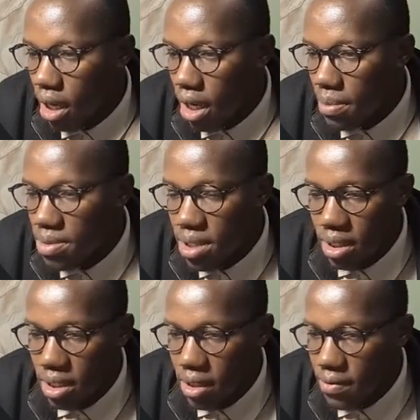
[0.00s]

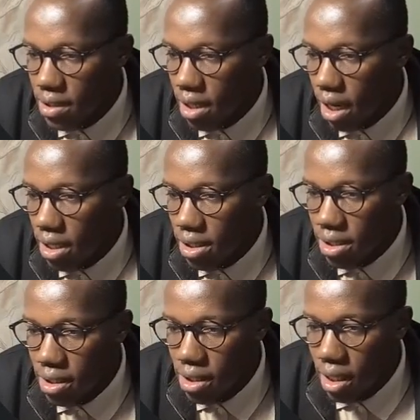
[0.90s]
abstract interface
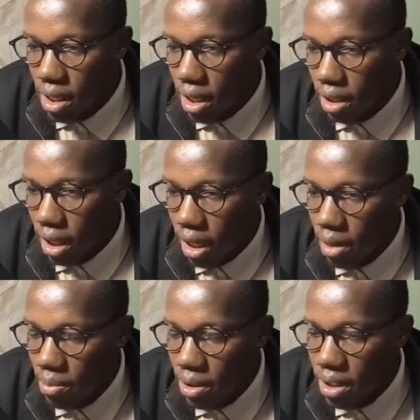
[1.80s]
class. And then
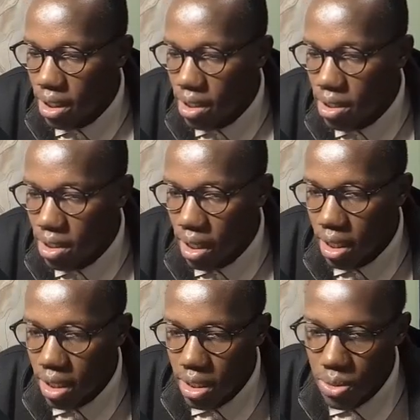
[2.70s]
under models,
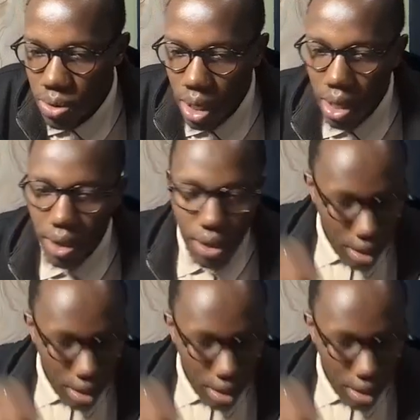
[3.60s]
this is where